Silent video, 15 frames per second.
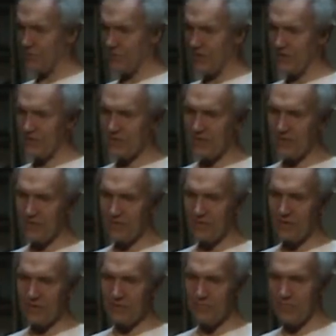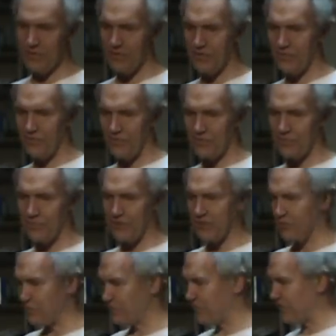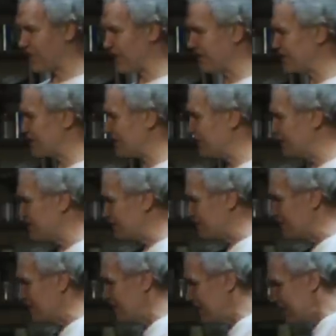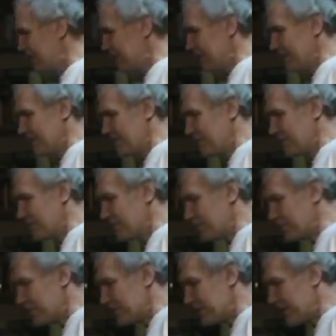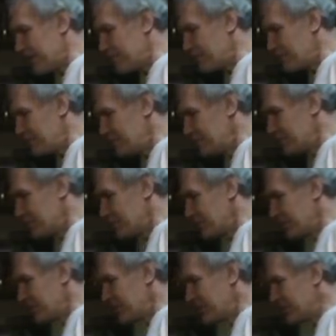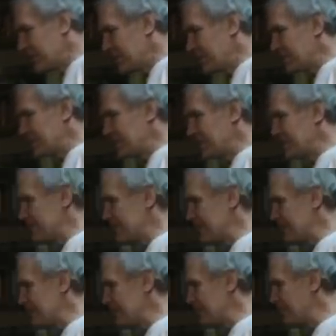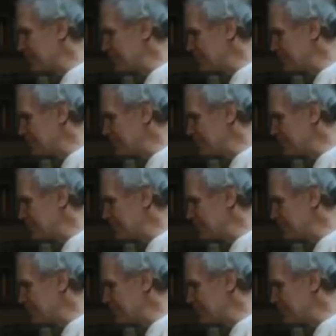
that sander. That's beautiful. It's a big old flat thing, and you know, if you're doing a table, man, it takes it down in no